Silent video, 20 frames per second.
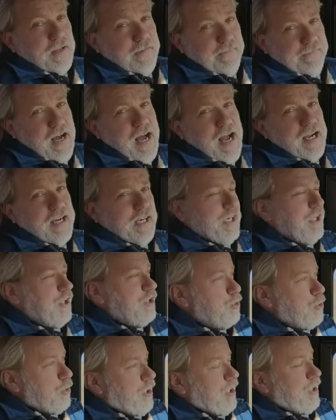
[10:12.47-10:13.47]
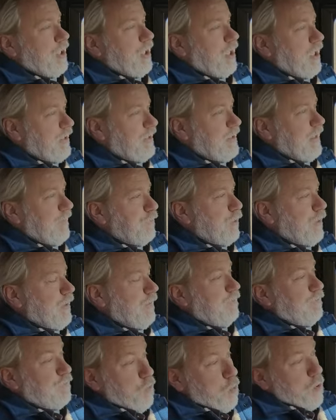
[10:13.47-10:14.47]
can lock it and do a, a
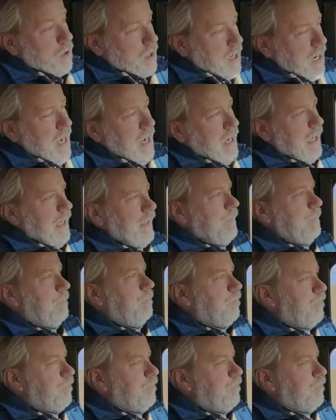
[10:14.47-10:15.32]
different four high,